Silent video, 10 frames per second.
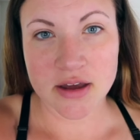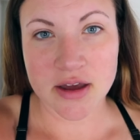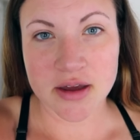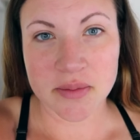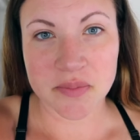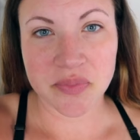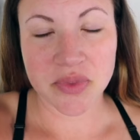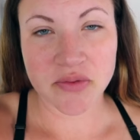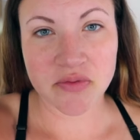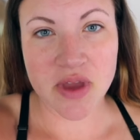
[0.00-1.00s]
um,
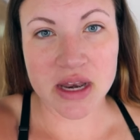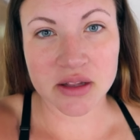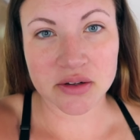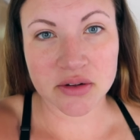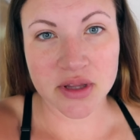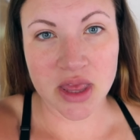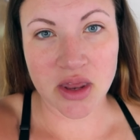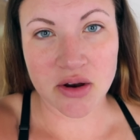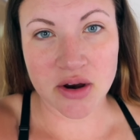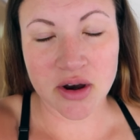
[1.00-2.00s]
fed a little
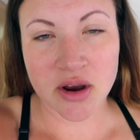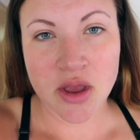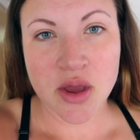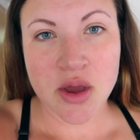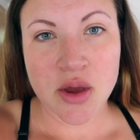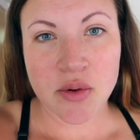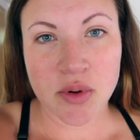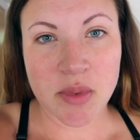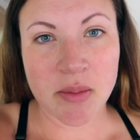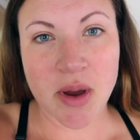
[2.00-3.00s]
later
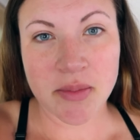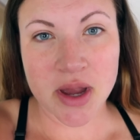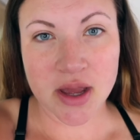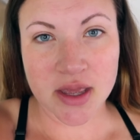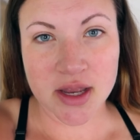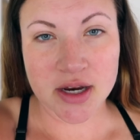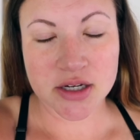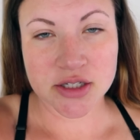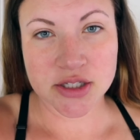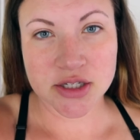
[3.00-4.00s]
when my mom got
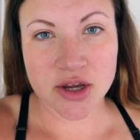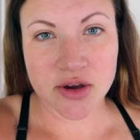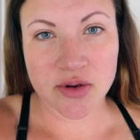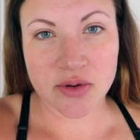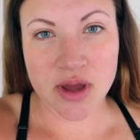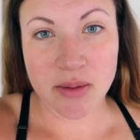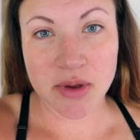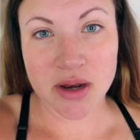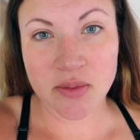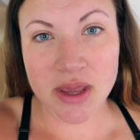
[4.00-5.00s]
here. So I'm
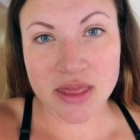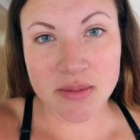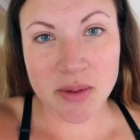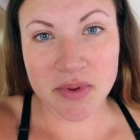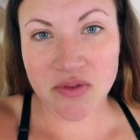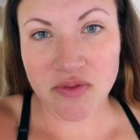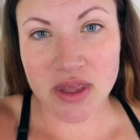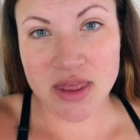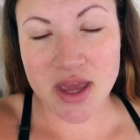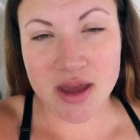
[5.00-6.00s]
gonna wake them up and
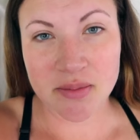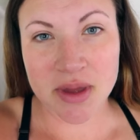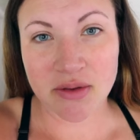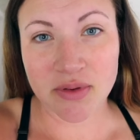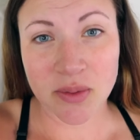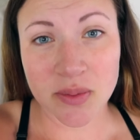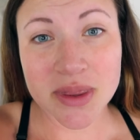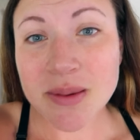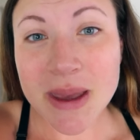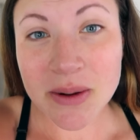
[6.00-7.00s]
feed them. I feel
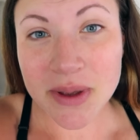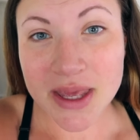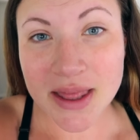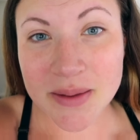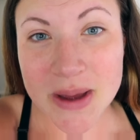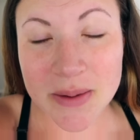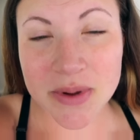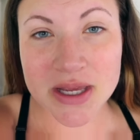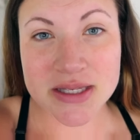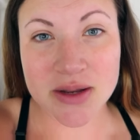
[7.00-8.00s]
really bad waking them
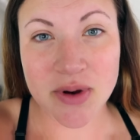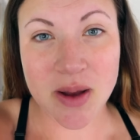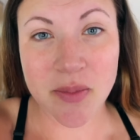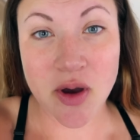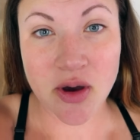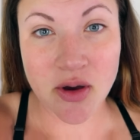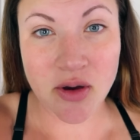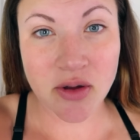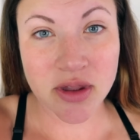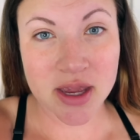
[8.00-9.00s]
up because they were up
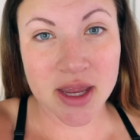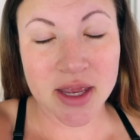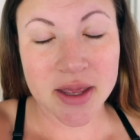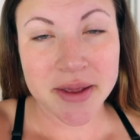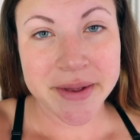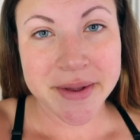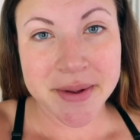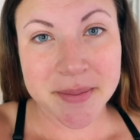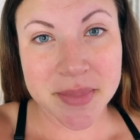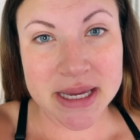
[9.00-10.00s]
all night,
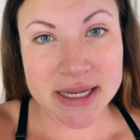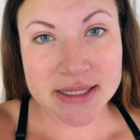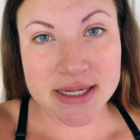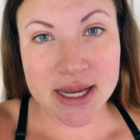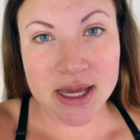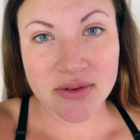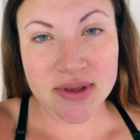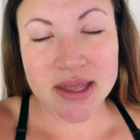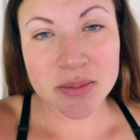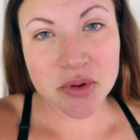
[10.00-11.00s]
but I gotta
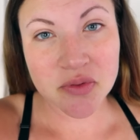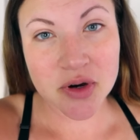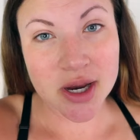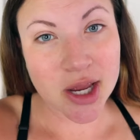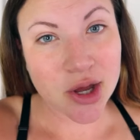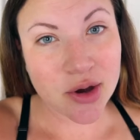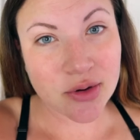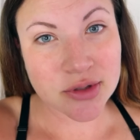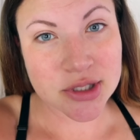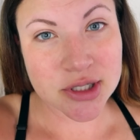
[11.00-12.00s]
feed them before I
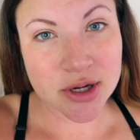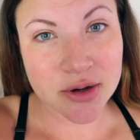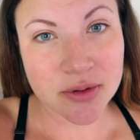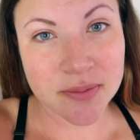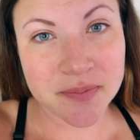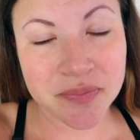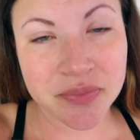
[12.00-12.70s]
go, so